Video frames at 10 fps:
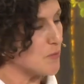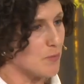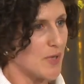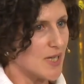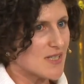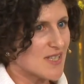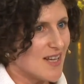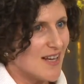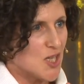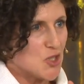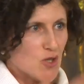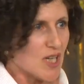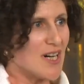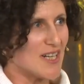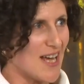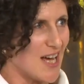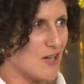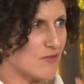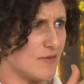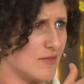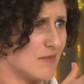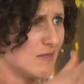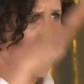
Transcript: but you can't have the